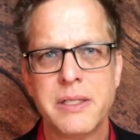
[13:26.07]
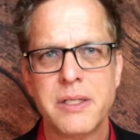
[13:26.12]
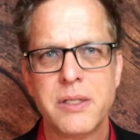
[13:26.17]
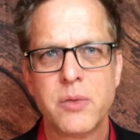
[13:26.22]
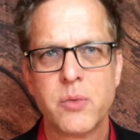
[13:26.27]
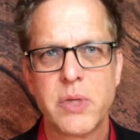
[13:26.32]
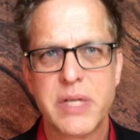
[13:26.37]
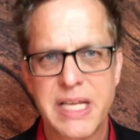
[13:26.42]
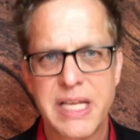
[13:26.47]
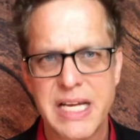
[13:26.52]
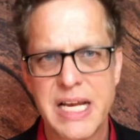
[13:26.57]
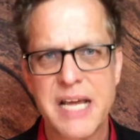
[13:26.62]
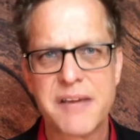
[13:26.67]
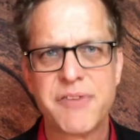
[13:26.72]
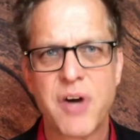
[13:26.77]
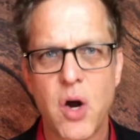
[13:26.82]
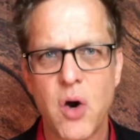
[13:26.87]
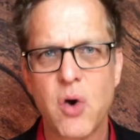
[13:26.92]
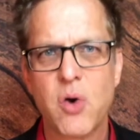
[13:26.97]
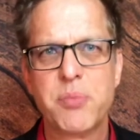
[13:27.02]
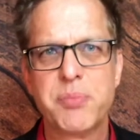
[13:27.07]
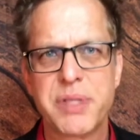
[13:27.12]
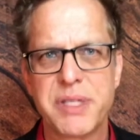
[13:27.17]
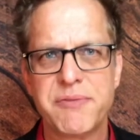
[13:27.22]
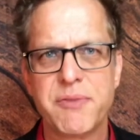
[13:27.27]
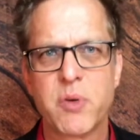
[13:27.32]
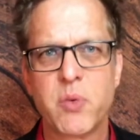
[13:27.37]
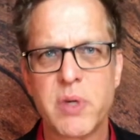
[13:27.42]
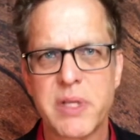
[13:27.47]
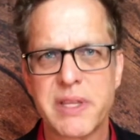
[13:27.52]
We can have hope
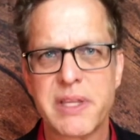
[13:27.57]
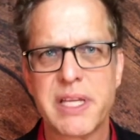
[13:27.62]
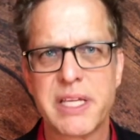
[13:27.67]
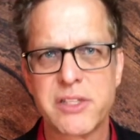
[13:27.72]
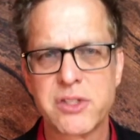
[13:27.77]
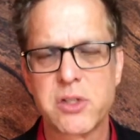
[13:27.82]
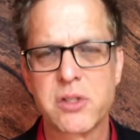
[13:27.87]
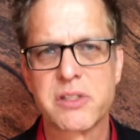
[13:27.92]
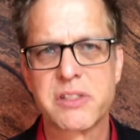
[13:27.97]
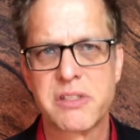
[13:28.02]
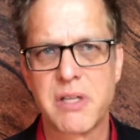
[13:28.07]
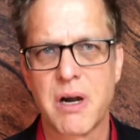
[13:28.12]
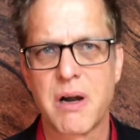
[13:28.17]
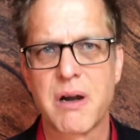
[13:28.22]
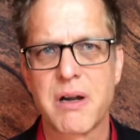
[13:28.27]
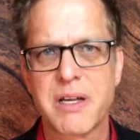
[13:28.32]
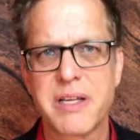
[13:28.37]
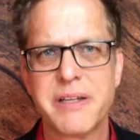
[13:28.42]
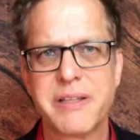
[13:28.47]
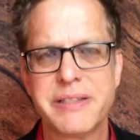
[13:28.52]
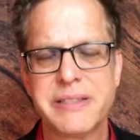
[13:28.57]
even when things look dark.